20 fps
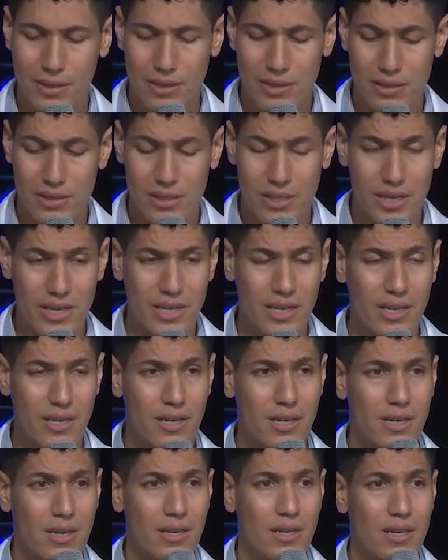See,
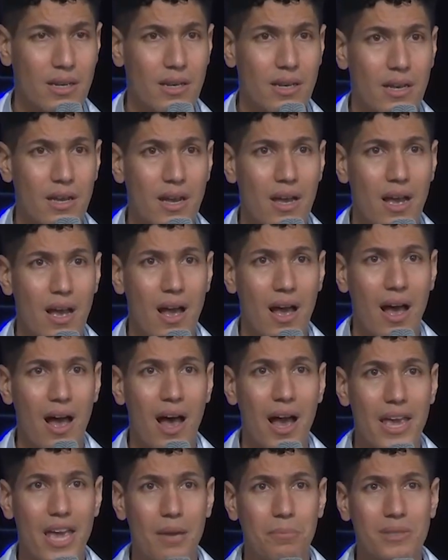
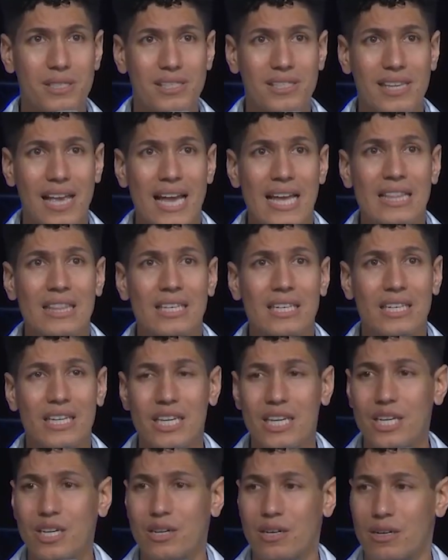I am standing
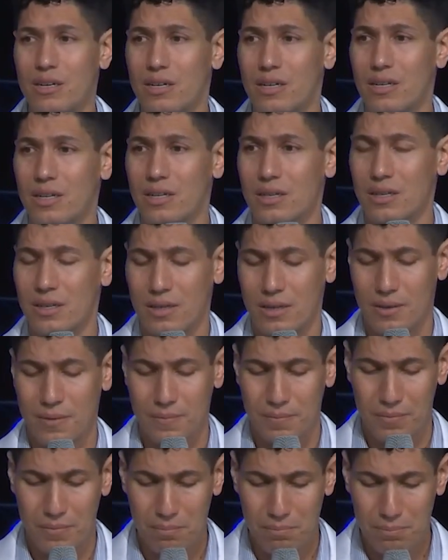here
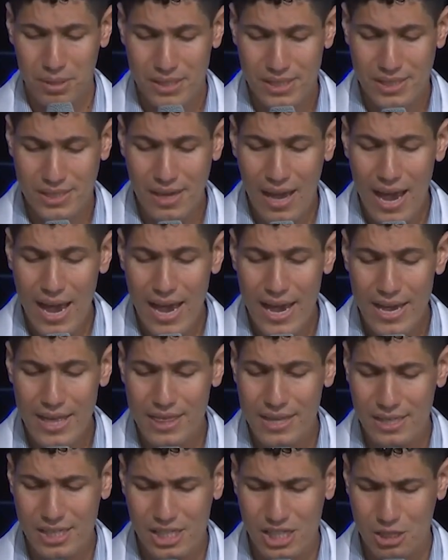beside
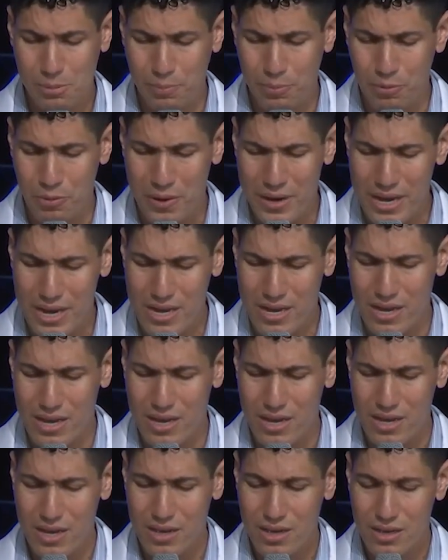this spring
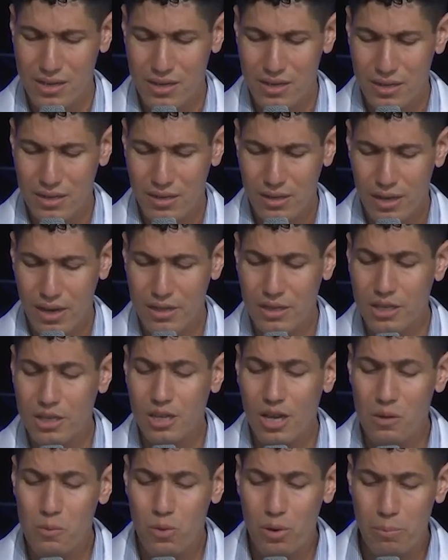and the
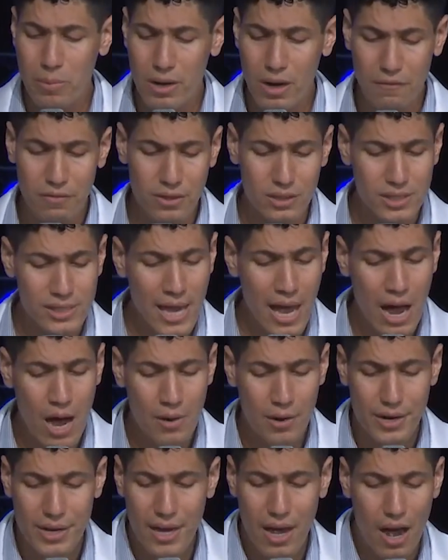young women of the town
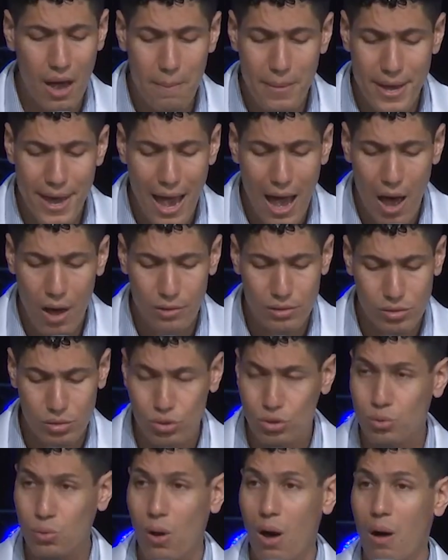are coming out to
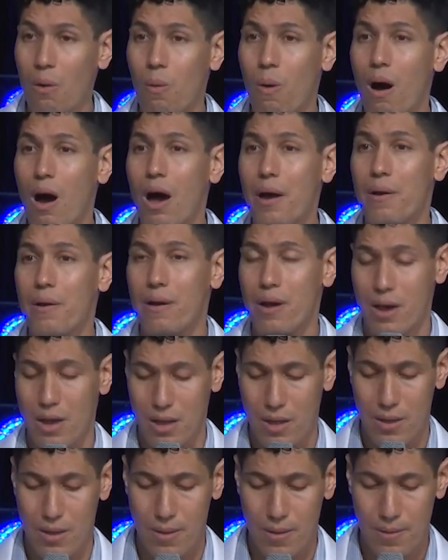draw water.
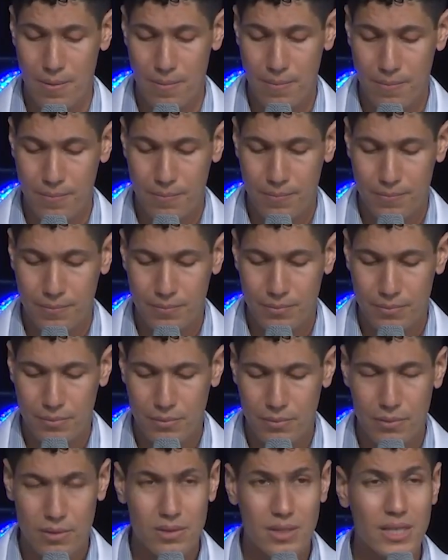
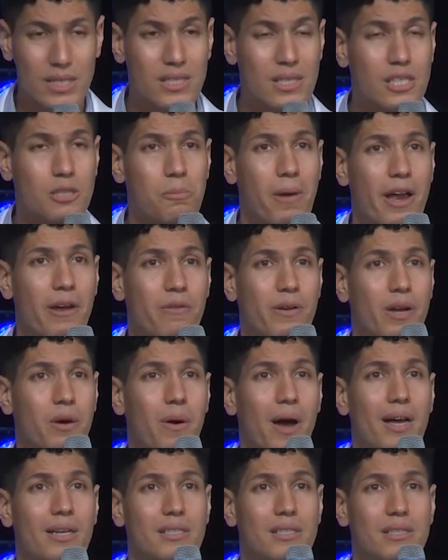This is my
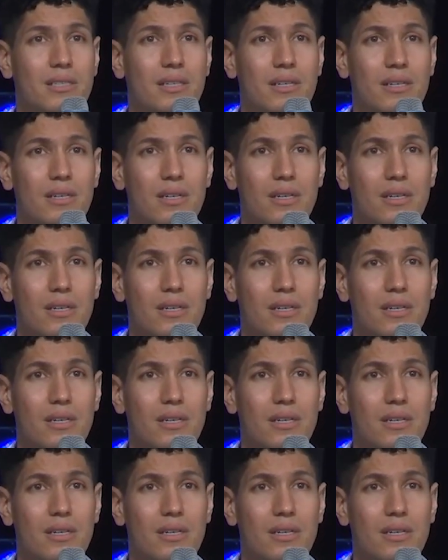request.